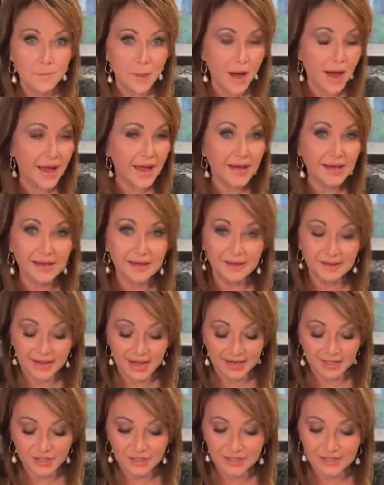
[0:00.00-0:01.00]
buy
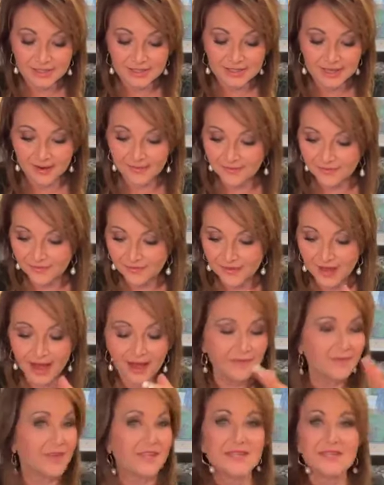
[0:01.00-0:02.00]
collections
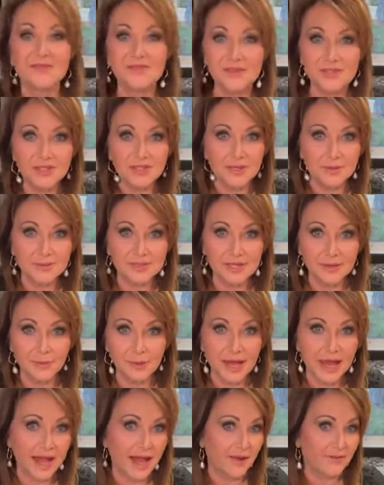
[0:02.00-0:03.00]
of the different soups
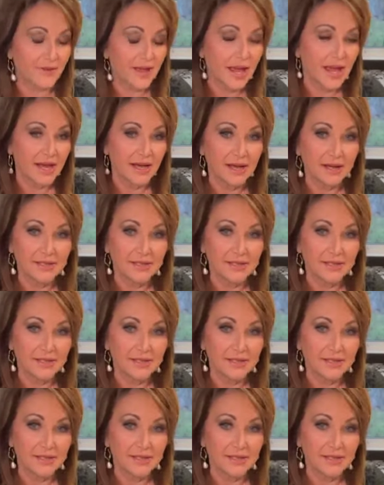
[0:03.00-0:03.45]
that we have,